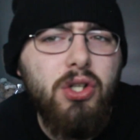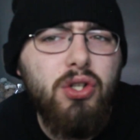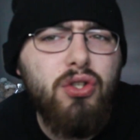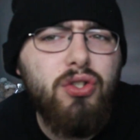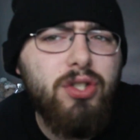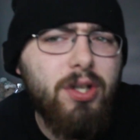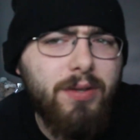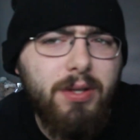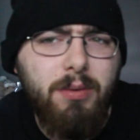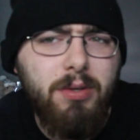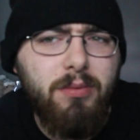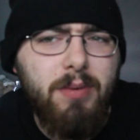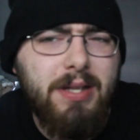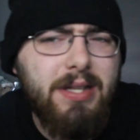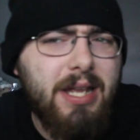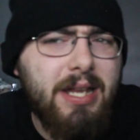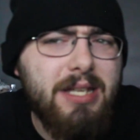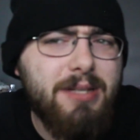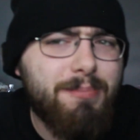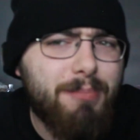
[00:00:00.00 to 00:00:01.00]
something wasn't right,
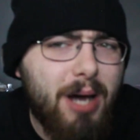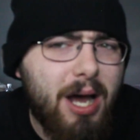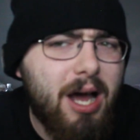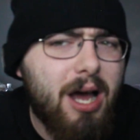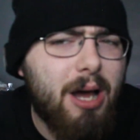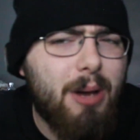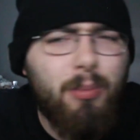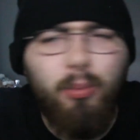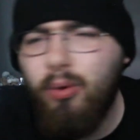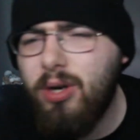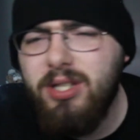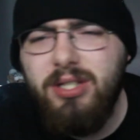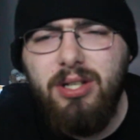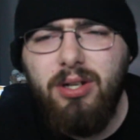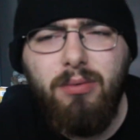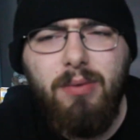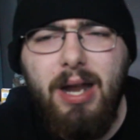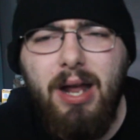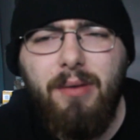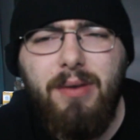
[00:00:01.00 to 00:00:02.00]
that his mom
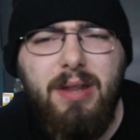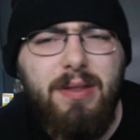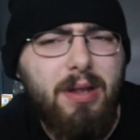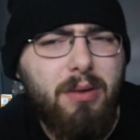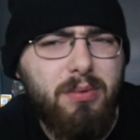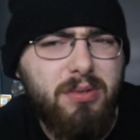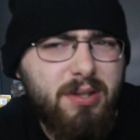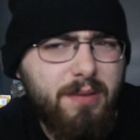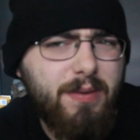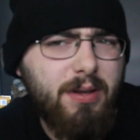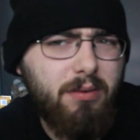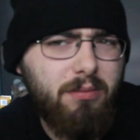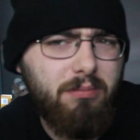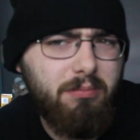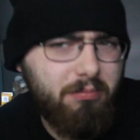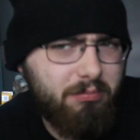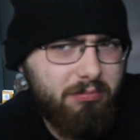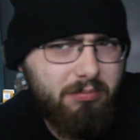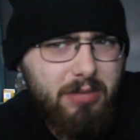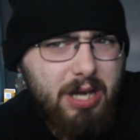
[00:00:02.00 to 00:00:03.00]
wasn't around and there was
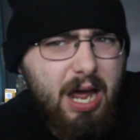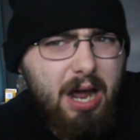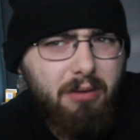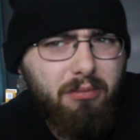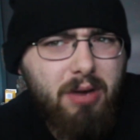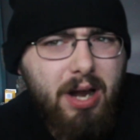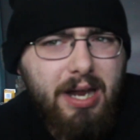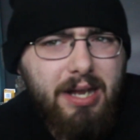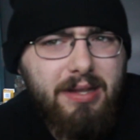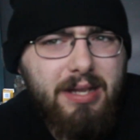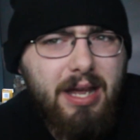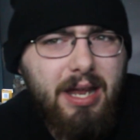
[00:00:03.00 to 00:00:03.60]
something not right,